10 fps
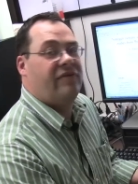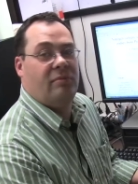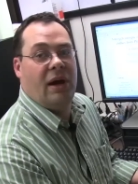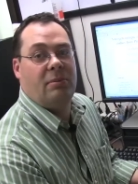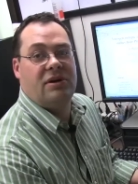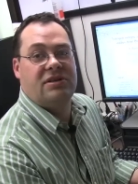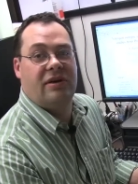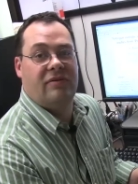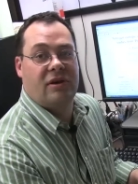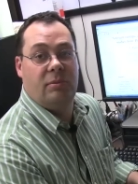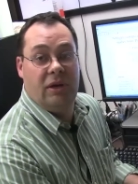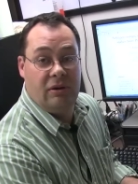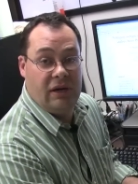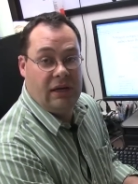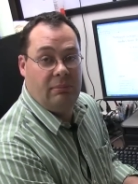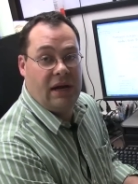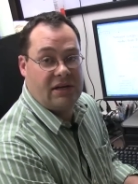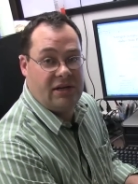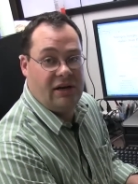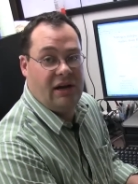members of the community
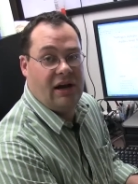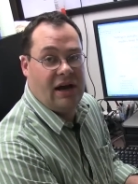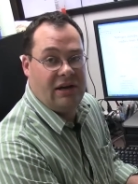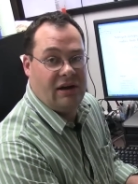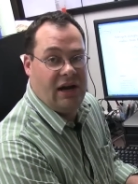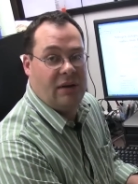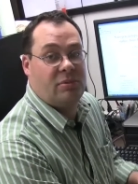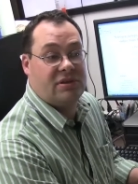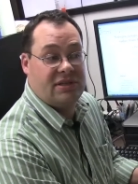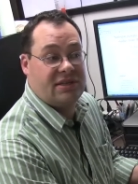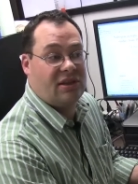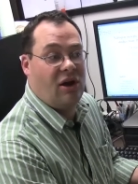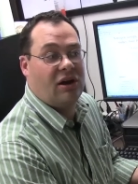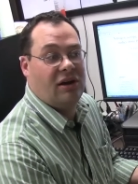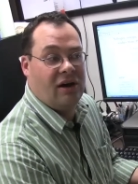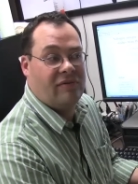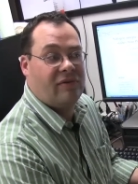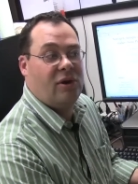bacteria on your hand persist long enough